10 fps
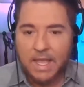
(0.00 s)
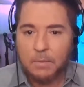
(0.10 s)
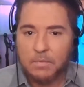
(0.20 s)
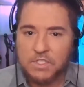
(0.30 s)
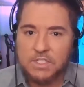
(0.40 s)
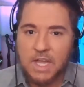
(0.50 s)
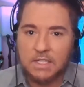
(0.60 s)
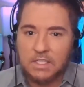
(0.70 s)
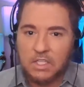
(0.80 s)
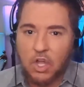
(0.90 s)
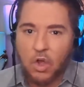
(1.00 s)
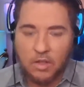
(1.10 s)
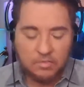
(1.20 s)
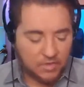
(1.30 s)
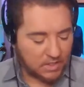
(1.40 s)
And we've just got a little
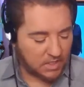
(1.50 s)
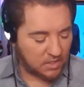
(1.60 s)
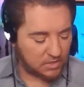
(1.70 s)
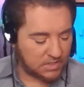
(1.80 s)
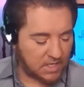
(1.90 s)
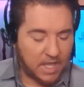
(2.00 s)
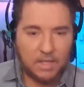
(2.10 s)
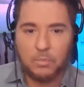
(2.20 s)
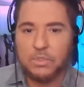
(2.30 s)
coffee in here today.